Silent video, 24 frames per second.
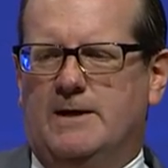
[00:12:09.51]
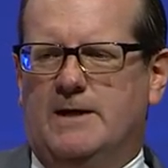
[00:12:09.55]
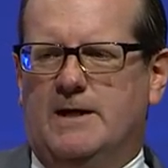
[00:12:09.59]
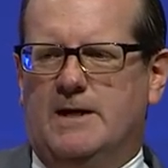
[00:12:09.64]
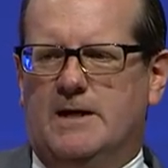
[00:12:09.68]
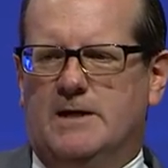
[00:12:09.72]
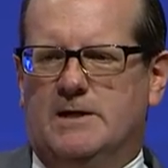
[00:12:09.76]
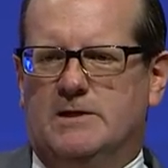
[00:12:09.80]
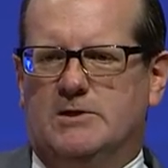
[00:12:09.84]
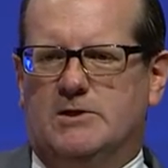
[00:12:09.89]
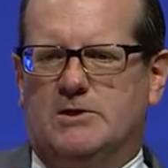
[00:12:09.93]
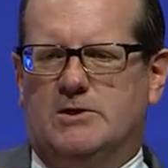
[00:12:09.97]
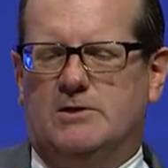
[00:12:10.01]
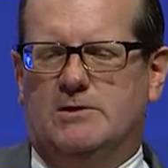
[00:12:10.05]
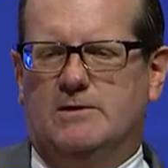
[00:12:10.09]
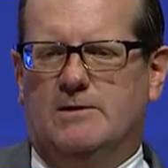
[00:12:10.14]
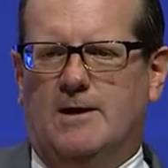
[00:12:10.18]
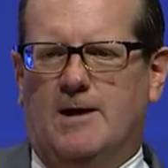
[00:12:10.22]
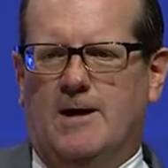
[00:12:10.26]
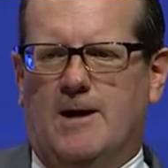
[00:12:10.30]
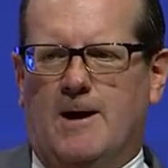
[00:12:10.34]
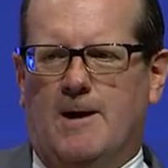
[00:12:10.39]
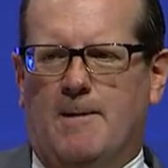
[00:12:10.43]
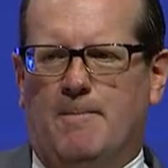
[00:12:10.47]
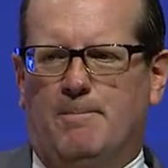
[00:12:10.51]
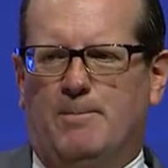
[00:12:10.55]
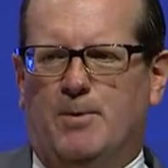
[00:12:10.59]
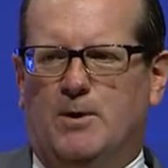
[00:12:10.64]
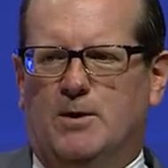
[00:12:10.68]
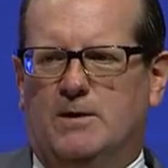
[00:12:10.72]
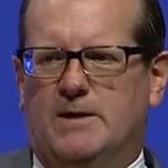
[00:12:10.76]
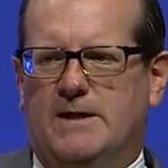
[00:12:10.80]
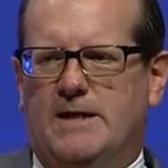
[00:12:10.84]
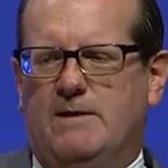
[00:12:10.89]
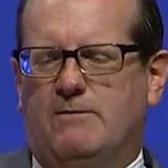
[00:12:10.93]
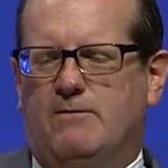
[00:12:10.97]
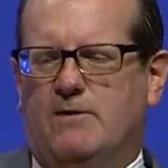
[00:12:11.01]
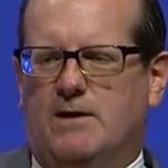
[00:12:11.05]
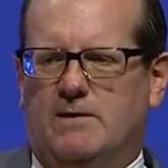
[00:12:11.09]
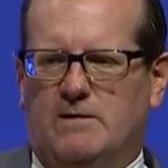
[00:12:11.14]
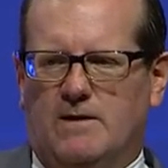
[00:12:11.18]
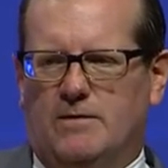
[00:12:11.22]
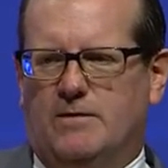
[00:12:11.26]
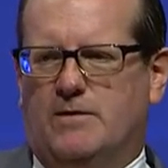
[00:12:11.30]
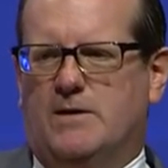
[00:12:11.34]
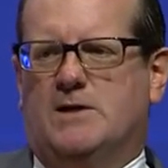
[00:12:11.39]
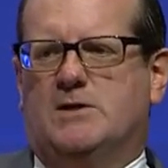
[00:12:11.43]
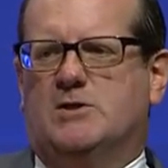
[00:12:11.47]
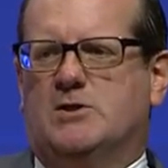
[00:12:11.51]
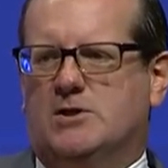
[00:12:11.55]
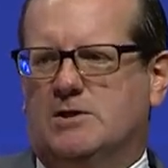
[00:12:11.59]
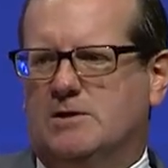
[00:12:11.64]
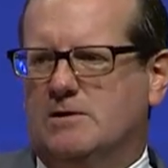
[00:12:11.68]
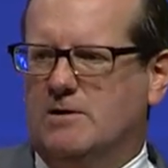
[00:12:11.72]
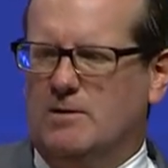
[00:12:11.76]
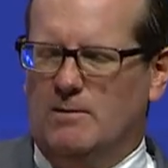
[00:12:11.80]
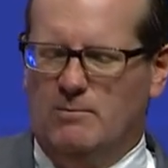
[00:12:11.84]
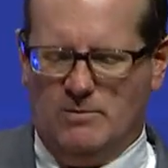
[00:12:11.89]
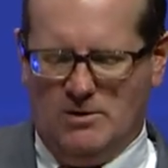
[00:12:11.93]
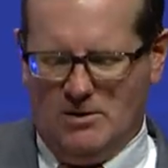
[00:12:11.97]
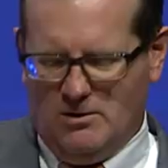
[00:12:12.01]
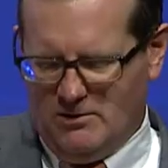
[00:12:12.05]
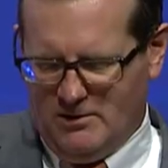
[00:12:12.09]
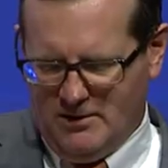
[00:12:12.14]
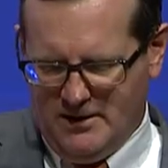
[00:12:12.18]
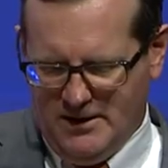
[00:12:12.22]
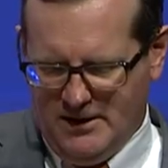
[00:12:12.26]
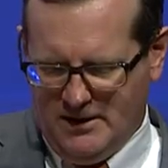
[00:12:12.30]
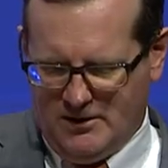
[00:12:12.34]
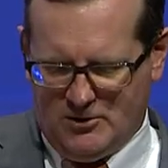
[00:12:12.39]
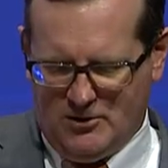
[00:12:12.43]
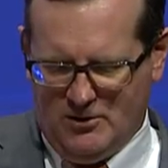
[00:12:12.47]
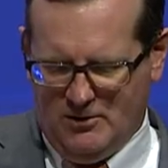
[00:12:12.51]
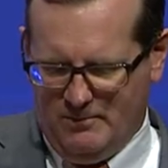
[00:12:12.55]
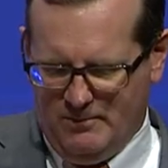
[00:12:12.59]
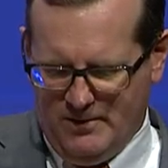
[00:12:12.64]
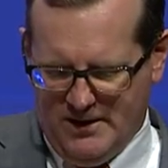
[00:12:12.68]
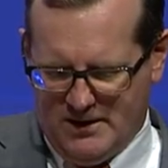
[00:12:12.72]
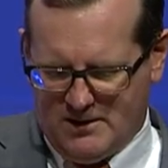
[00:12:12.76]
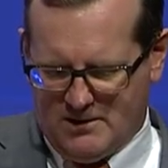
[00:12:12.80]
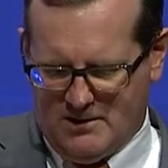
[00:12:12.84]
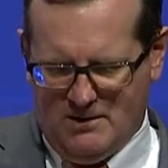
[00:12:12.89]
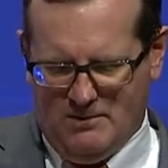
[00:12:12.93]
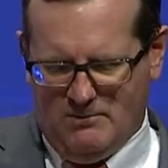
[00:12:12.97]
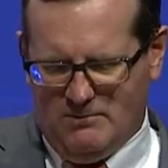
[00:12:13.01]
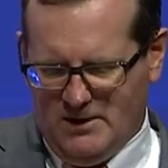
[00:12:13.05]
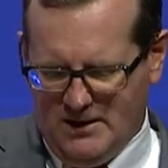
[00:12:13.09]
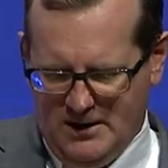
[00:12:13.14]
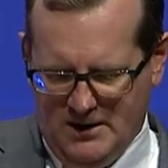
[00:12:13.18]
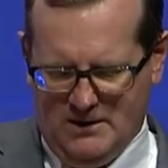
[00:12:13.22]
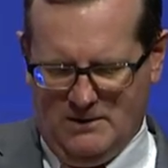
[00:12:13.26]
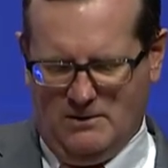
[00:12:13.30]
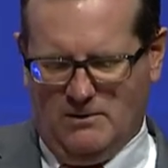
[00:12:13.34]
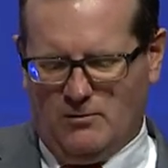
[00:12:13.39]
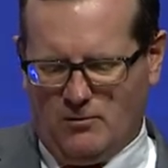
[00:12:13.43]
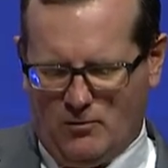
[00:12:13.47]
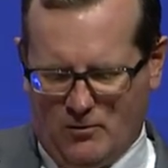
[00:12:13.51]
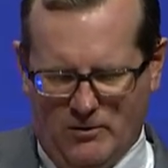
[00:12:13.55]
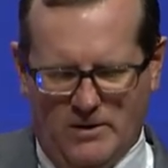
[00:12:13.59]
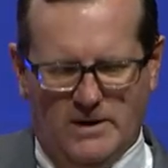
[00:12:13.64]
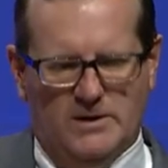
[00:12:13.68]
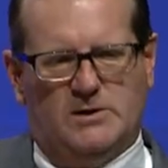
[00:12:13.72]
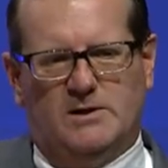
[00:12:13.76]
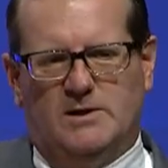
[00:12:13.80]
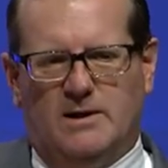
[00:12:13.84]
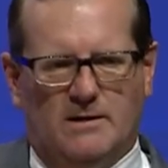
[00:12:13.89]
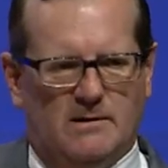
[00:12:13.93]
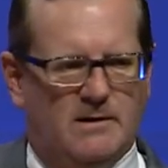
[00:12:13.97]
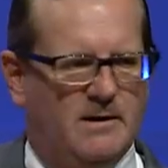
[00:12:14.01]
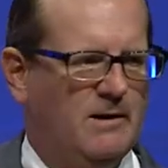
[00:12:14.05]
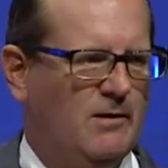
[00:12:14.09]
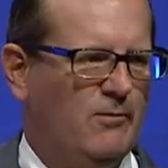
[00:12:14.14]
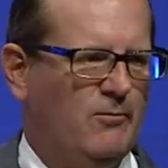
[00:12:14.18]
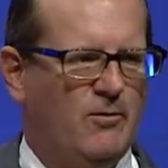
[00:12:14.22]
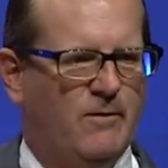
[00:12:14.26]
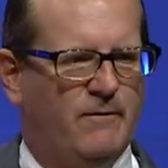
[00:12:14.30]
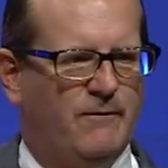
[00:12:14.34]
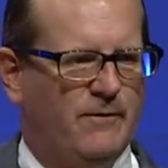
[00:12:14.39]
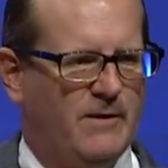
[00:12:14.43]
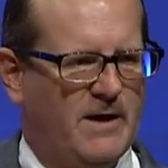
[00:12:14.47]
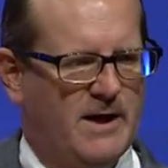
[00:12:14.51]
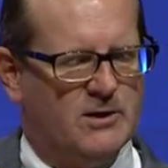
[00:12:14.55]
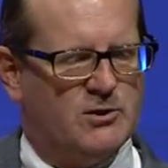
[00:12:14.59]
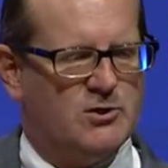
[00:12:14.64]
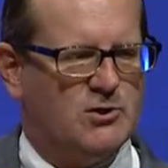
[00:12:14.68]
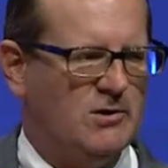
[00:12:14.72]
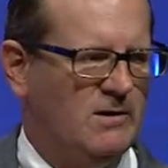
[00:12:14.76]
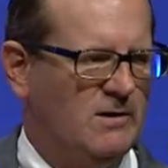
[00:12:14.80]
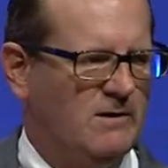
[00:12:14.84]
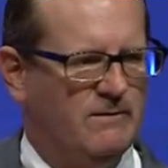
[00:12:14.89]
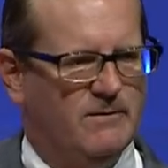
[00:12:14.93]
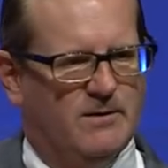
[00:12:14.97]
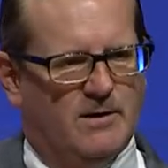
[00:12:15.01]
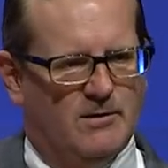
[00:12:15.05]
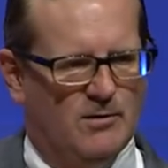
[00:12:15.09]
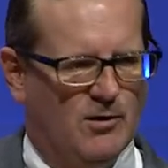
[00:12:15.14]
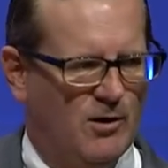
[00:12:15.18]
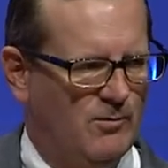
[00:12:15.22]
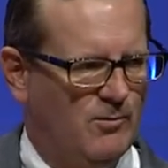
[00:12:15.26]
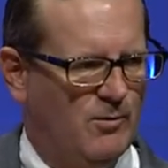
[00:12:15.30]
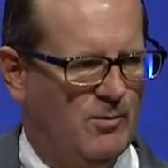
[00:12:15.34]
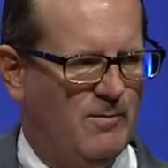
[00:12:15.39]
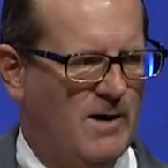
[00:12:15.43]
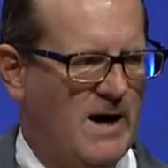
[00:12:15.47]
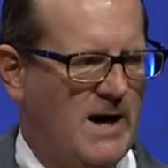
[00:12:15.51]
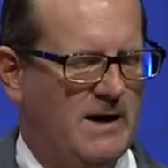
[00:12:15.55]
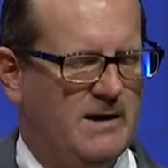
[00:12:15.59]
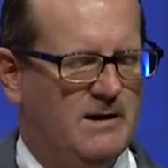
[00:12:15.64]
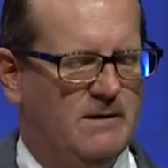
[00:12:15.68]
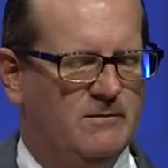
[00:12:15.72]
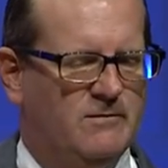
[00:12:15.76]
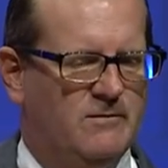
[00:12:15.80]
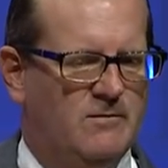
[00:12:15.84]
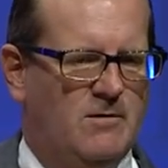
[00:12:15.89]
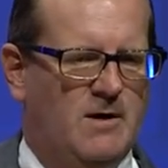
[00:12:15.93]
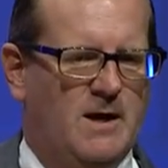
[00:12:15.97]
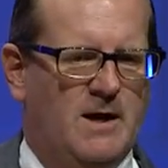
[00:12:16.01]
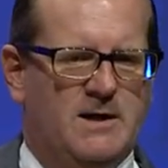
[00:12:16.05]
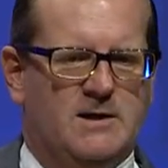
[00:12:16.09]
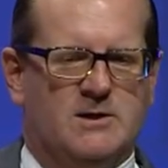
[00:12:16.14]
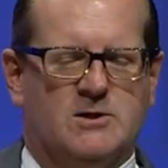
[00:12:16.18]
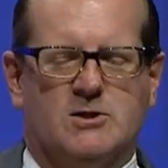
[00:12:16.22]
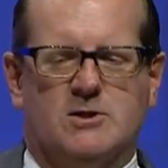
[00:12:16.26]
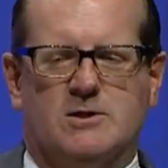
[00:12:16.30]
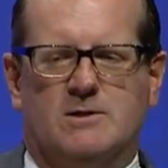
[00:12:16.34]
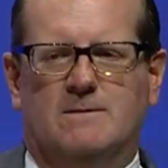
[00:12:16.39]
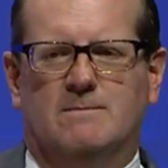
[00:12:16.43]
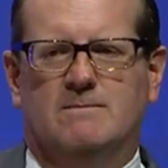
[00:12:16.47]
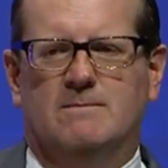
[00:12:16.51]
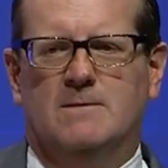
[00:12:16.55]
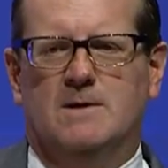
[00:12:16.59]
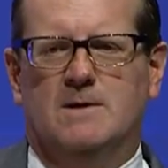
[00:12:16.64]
is uh, believing that this community could become increasingly a reflection of the global body of Christ.